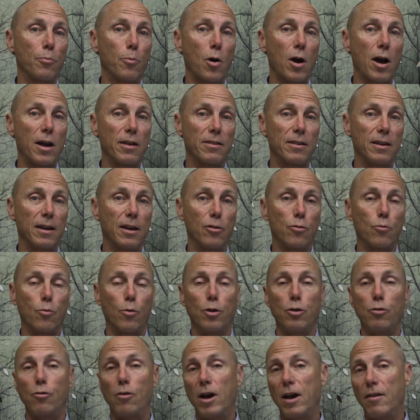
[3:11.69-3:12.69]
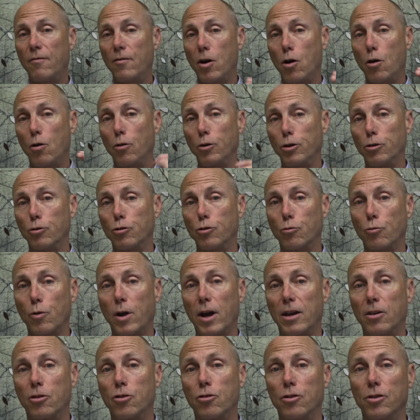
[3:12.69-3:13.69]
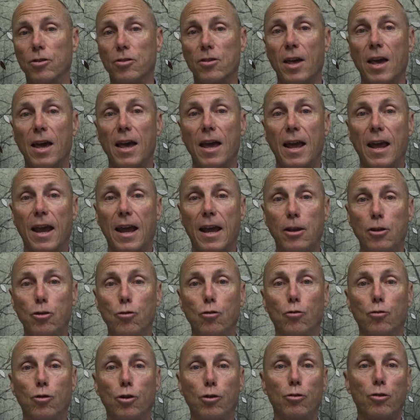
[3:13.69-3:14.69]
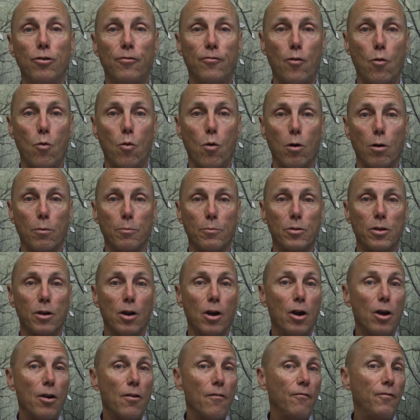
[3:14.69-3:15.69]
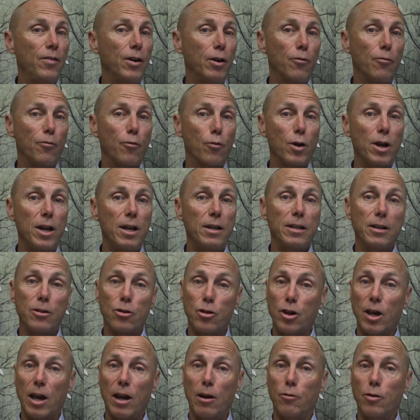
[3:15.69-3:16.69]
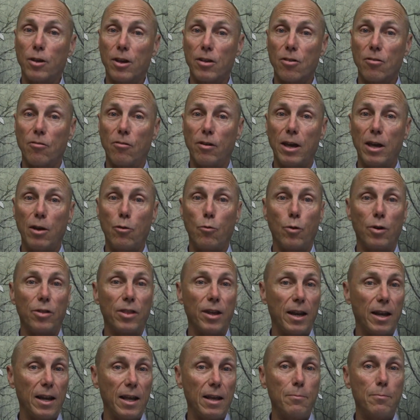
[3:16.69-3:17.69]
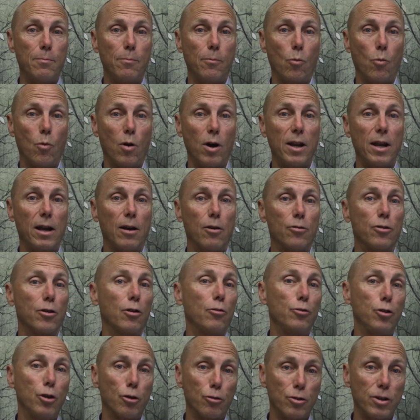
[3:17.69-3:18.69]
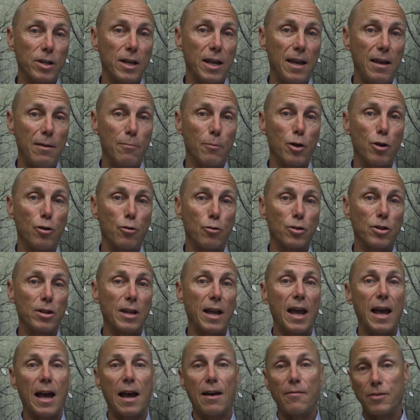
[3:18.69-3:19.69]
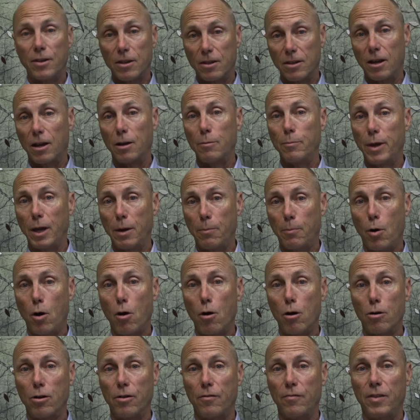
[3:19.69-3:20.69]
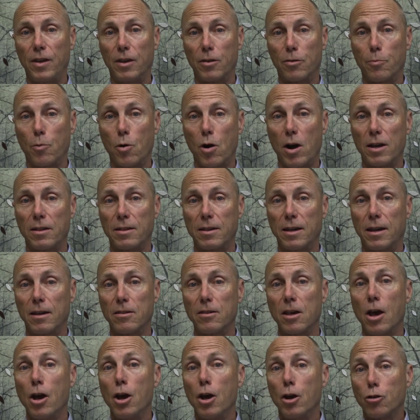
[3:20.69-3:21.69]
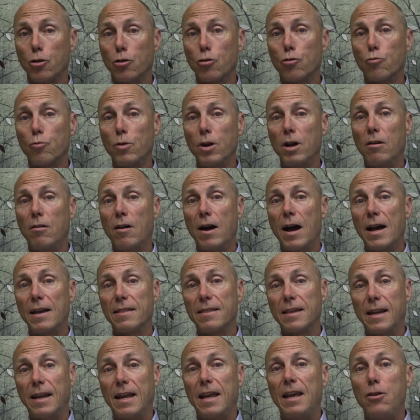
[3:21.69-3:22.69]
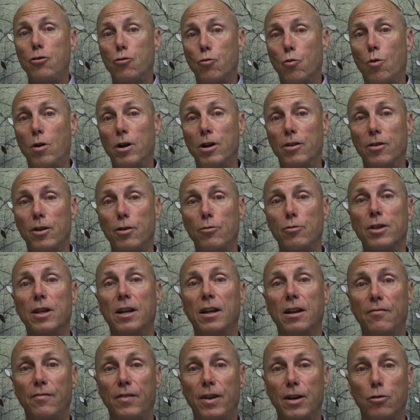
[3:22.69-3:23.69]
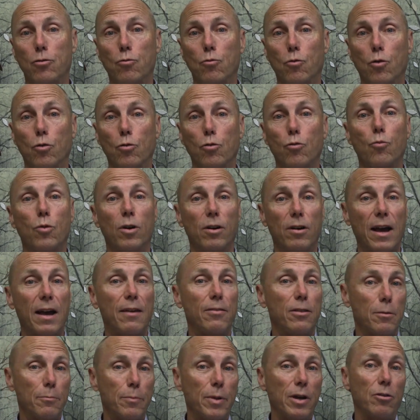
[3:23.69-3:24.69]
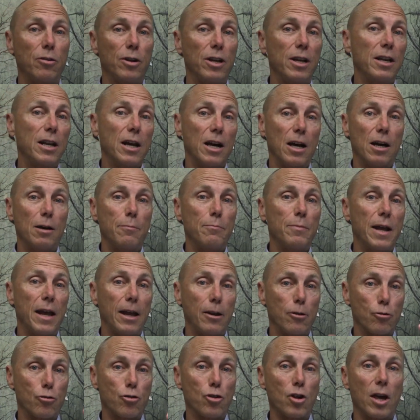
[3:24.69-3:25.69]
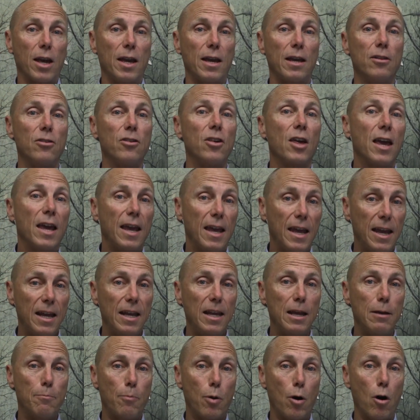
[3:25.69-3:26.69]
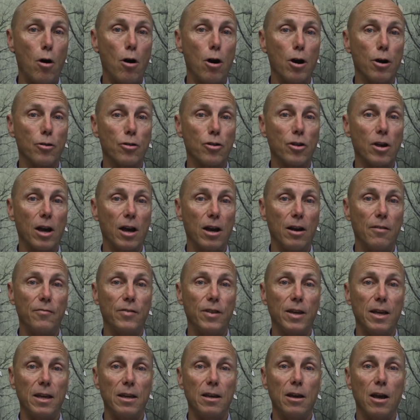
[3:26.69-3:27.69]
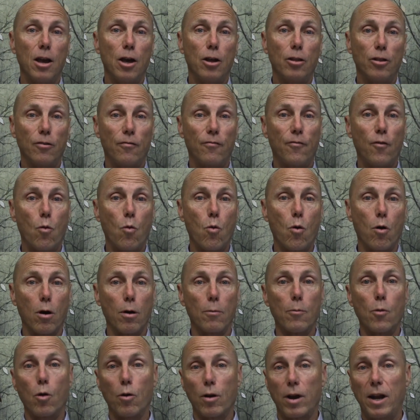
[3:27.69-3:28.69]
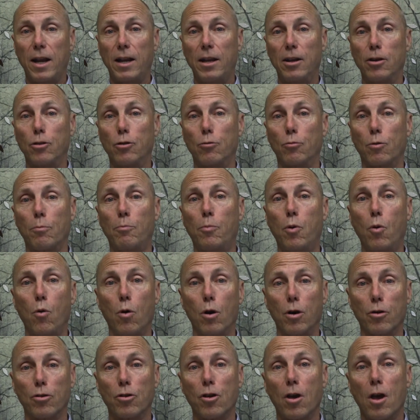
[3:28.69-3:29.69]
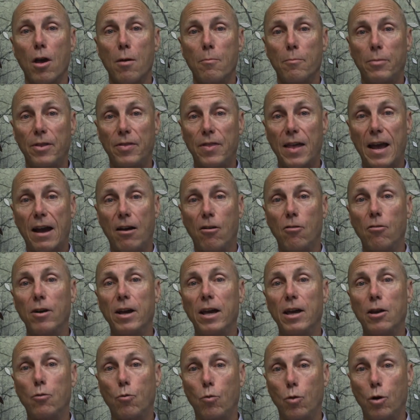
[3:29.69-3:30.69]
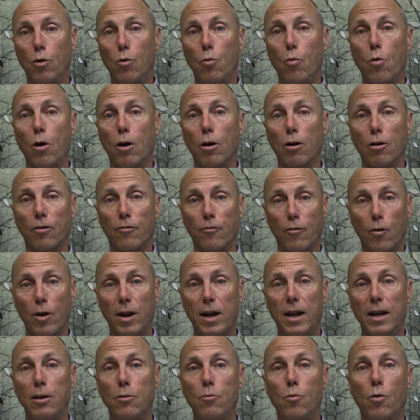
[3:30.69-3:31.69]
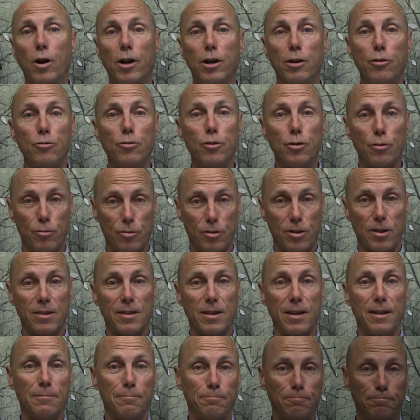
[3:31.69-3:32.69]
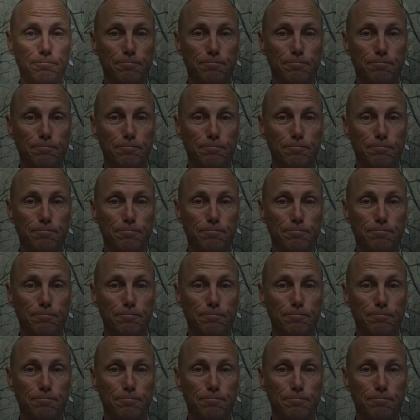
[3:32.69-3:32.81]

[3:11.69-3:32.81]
process, where you'll have all your directions and you'll do the forms. Feel free to share this link with anyone else on your team or your staff that's going to be a part of this process. Just realize that each one of those individuals will have the ability to update or change any parts of the form or any of the reports, but that link will work for anyone who uses it.